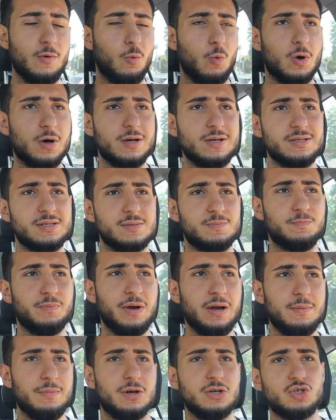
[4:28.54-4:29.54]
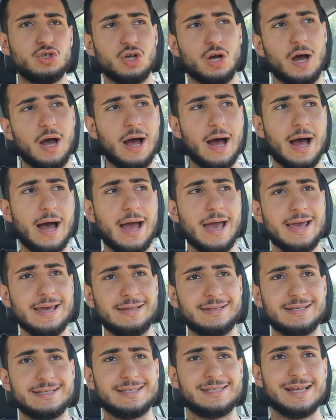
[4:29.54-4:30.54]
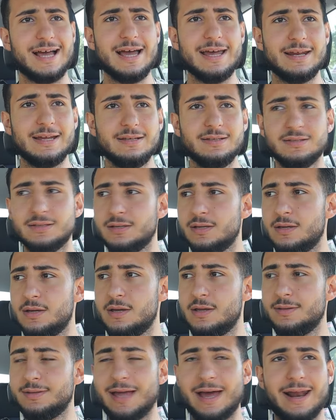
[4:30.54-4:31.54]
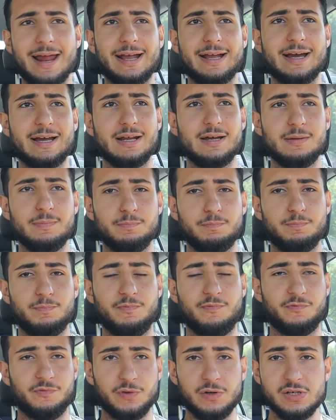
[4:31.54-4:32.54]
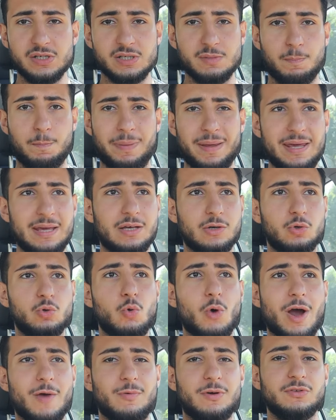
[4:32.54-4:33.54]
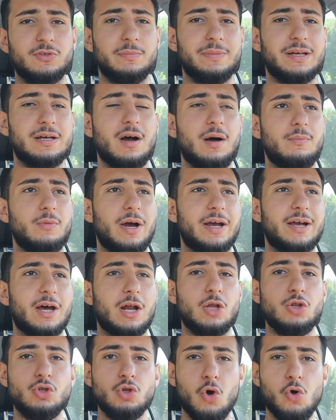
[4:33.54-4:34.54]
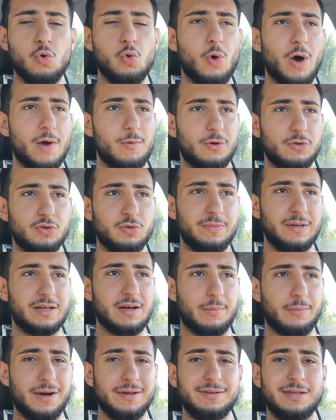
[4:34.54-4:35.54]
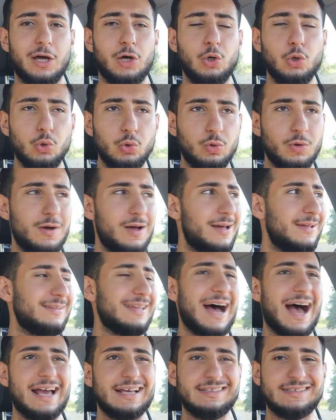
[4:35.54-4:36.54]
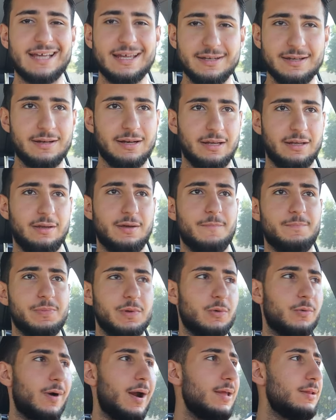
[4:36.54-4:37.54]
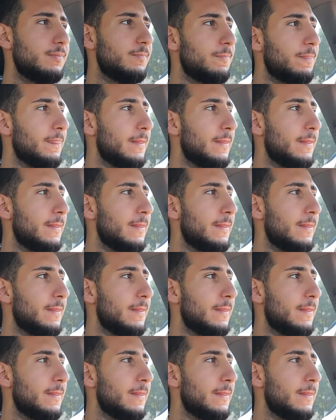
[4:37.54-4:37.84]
was pretty much I decided that I gotta first pick who I want to become. I gotta know who I want to become, right? The who, the identity, right?